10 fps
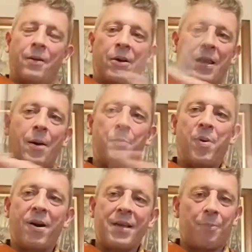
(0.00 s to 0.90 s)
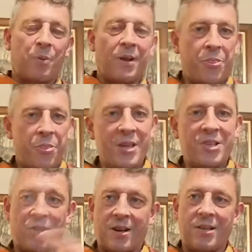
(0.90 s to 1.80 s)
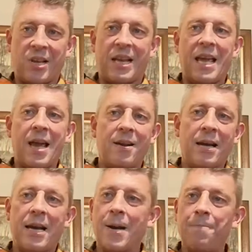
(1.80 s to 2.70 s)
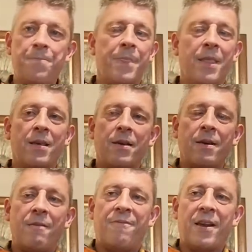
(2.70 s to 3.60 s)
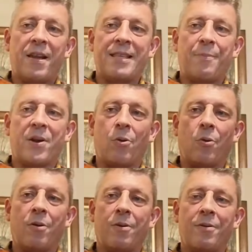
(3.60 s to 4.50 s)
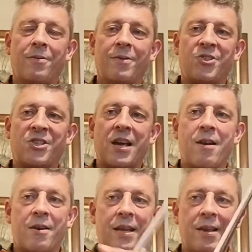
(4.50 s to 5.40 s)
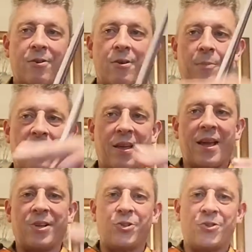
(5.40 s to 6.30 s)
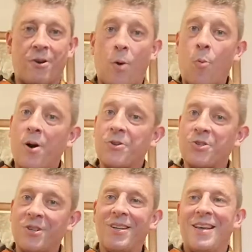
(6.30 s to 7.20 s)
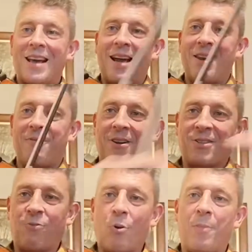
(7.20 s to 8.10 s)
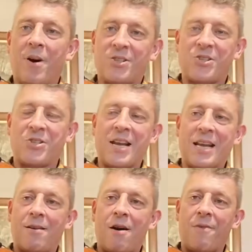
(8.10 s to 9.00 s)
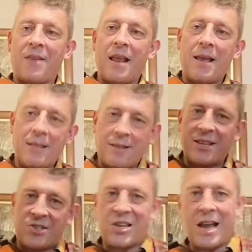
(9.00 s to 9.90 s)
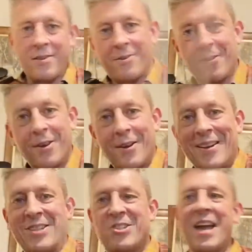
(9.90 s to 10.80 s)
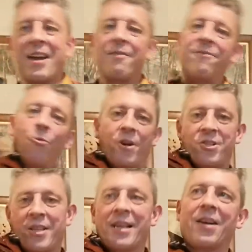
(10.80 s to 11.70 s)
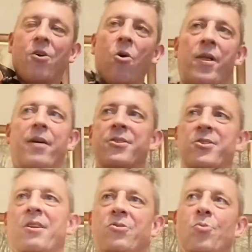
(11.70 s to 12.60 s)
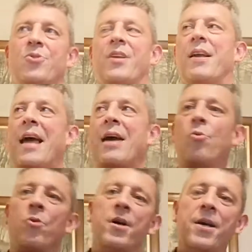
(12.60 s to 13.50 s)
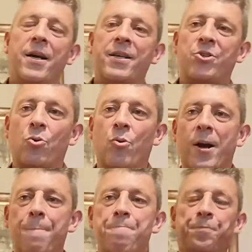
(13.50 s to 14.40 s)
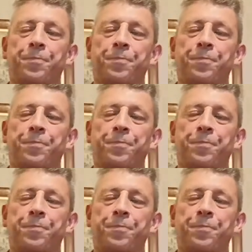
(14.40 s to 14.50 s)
Can that bar you're playing in 3 strings again. Fairly typical Skinner. You got the progressions going upwards in the first 4 bars of the second half, and then they descend in the second 4. It's like a call and answer. It's almost like an echo. So